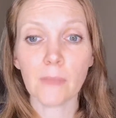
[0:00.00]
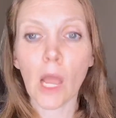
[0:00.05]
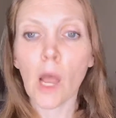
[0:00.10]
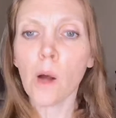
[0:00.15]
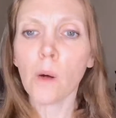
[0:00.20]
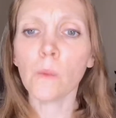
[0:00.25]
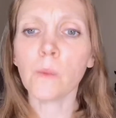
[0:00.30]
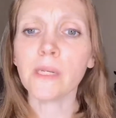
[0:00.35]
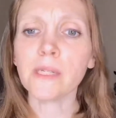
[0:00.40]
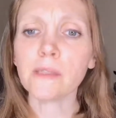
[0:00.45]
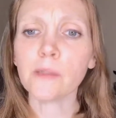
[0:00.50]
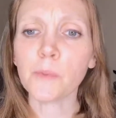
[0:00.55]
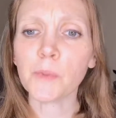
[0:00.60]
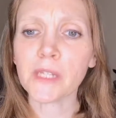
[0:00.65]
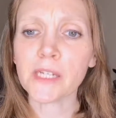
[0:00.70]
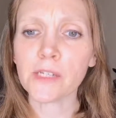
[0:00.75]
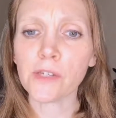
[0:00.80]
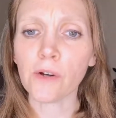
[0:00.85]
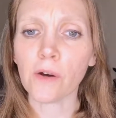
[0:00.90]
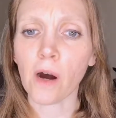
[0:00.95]
Will't
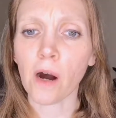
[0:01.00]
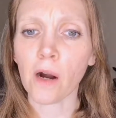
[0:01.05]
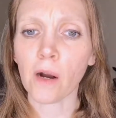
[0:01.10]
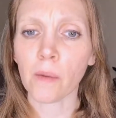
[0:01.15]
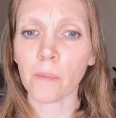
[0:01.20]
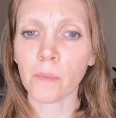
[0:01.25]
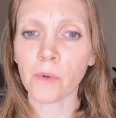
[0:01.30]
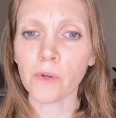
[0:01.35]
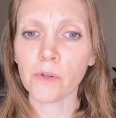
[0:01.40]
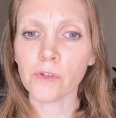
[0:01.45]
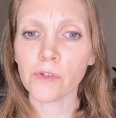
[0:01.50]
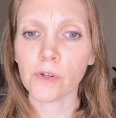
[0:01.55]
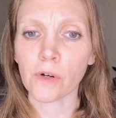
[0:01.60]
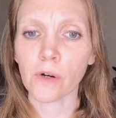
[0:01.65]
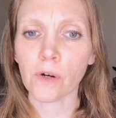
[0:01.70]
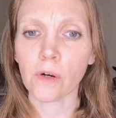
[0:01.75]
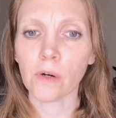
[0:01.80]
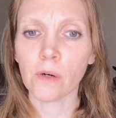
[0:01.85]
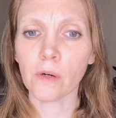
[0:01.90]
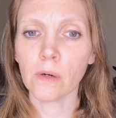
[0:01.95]
please you arm,
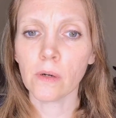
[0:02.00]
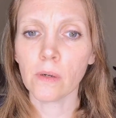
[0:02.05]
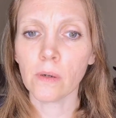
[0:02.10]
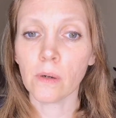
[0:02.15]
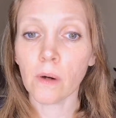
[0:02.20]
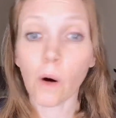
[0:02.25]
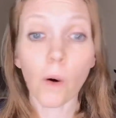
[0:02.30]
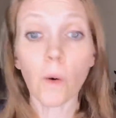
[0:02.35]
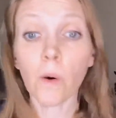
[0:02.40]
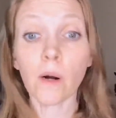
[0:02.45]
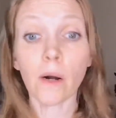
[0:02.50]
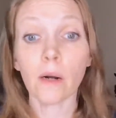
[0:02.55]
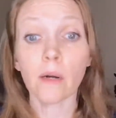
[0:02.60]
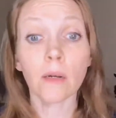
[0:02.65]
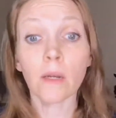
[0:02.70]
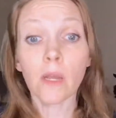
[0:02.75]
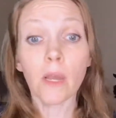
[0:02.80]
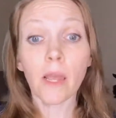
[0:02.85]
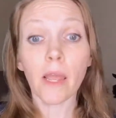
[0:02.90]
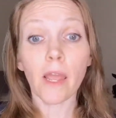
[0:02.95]
sir, or
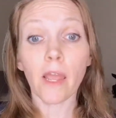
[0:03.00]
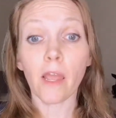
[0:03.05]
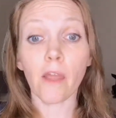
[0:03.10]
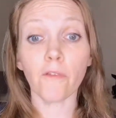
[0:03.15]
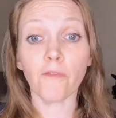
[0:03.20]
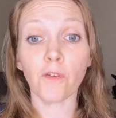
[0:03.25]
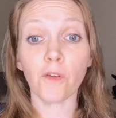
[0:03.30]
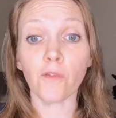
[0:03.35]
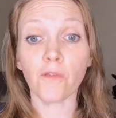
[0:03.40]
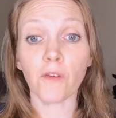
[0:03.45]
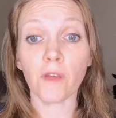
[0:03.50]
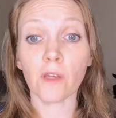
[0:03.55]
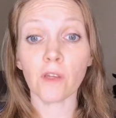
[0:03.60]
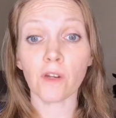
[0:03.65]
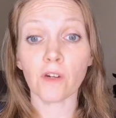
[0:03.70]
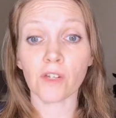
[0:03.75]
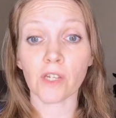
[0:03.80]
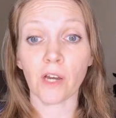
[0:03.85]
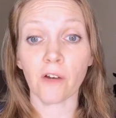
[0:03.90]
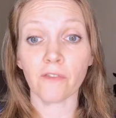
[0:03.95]
if you feel
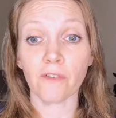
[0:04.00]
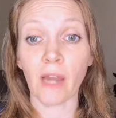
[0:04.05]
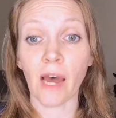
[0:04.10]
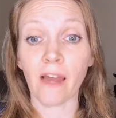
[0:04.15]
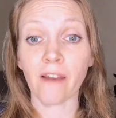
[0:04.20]
yourself not